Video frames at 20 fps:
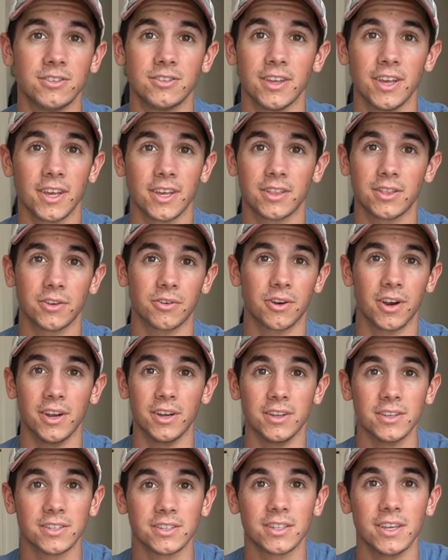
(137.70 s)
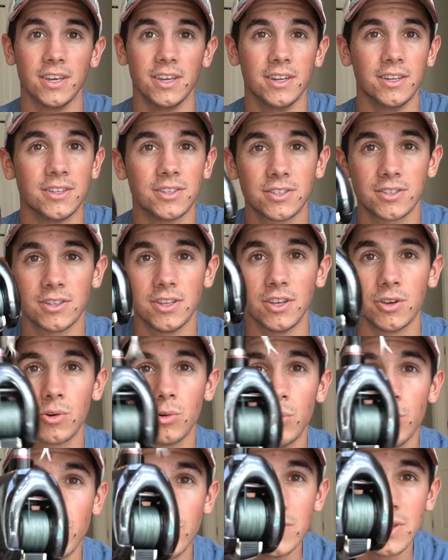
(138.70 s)
like the greatest. It is the
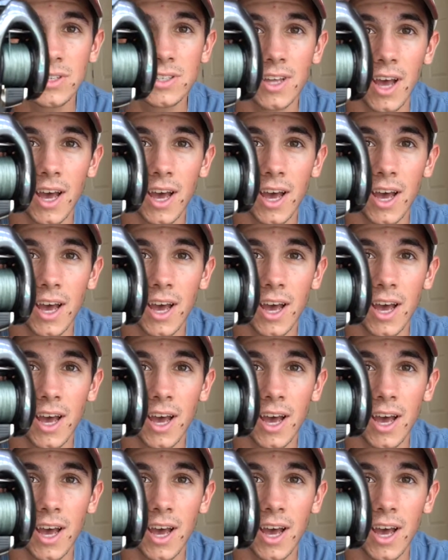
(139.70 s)
coolest.